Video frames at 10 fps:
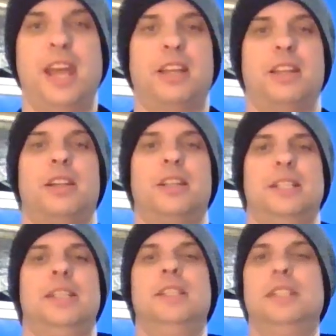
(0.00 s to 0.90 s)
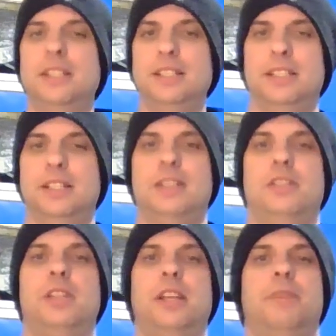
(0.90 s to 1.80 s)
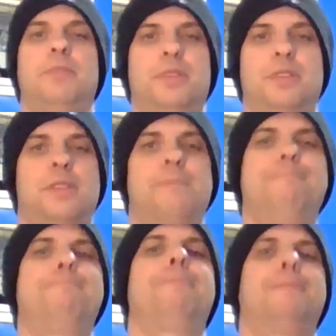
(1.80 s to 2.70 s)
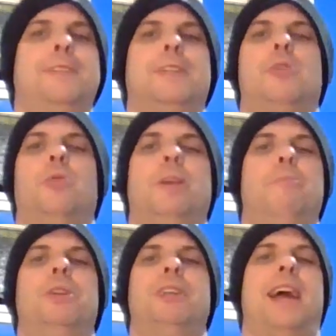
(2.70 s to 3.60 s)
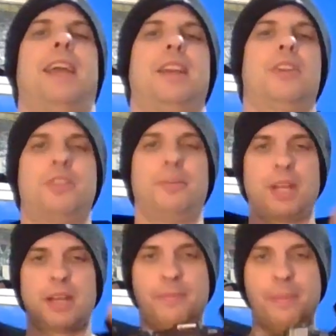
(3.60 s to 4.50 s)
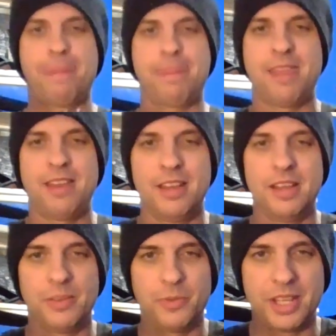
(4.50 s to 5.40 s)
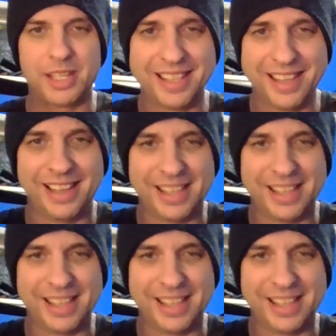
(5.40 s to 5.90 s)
the neck there. Look like I'm gonna go lumberjacking or something. With this little